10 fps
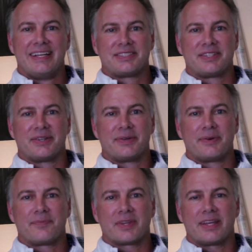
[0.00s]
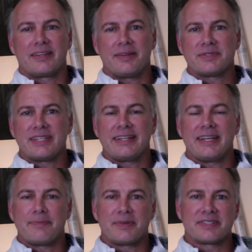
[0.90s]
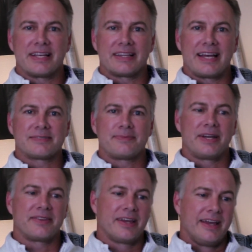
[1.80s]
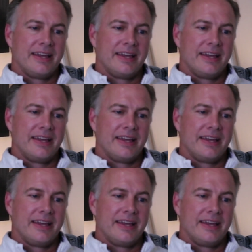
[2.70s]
So it was 98% last month.